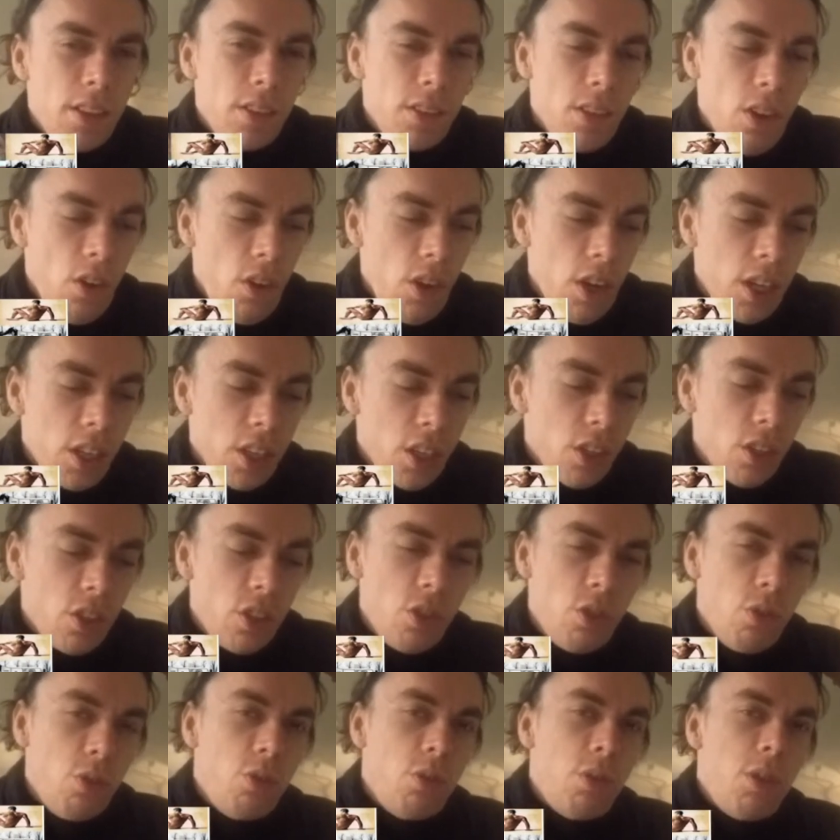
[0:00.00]
Don't listen
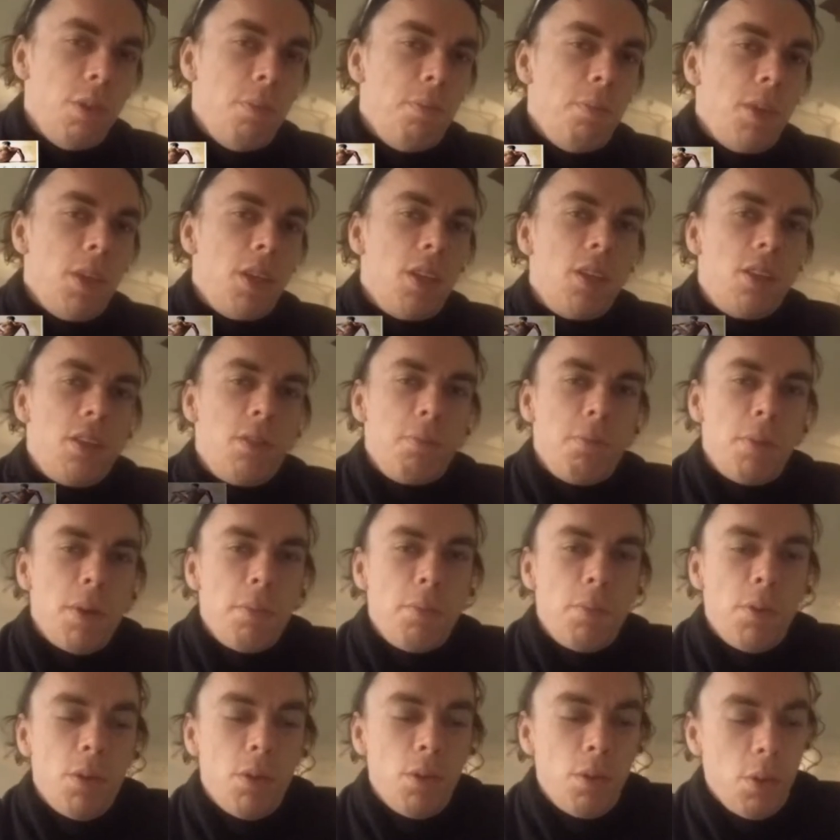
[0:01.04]
to creepy
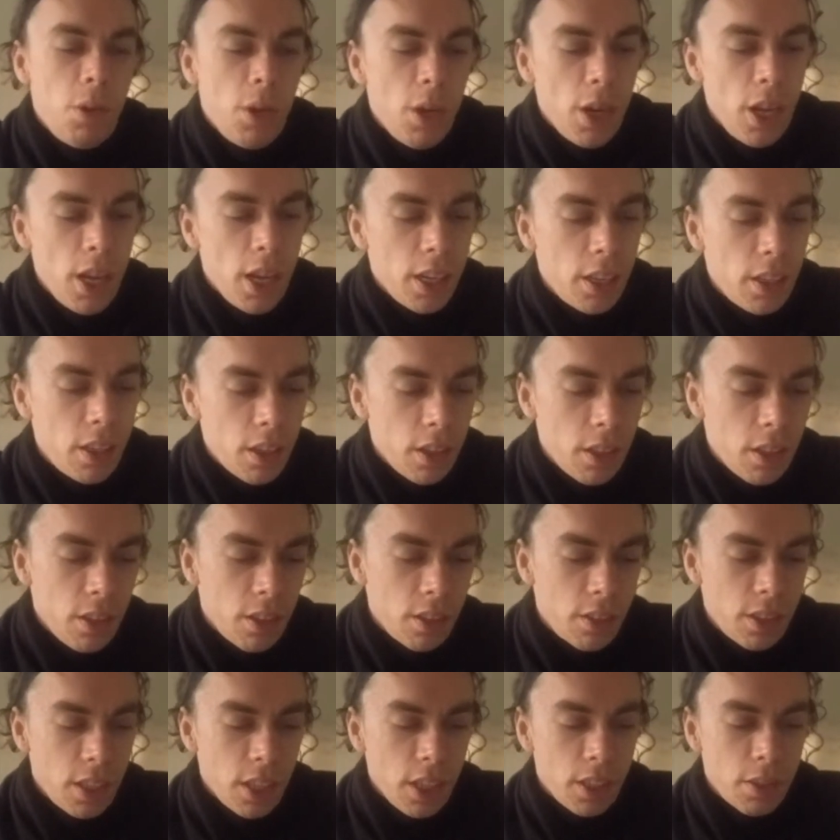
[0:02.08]
people like
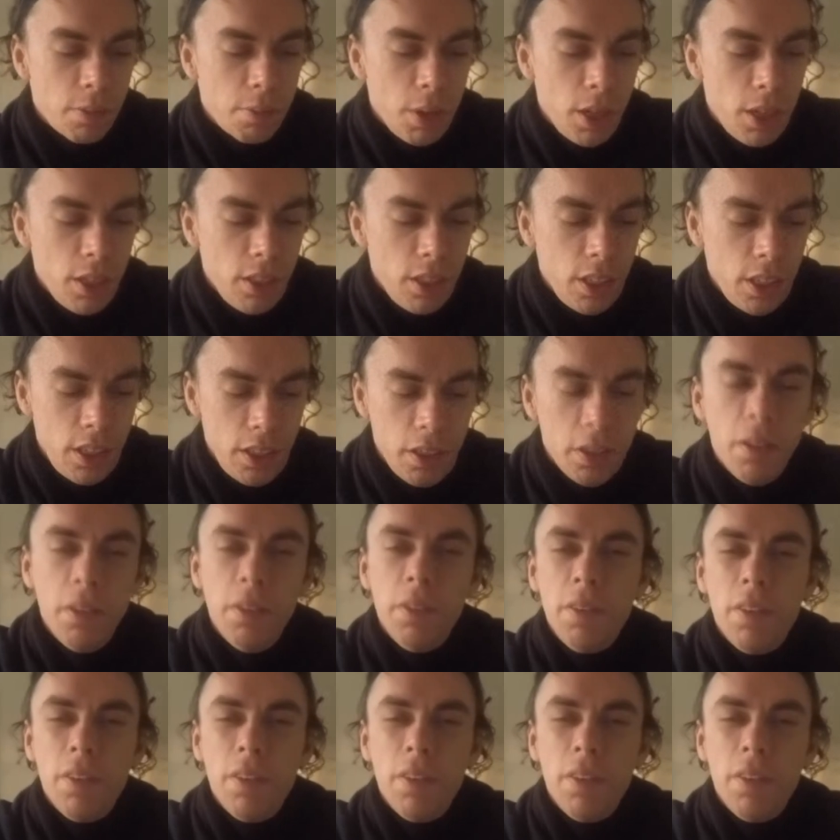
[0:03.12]
Ted Bundy.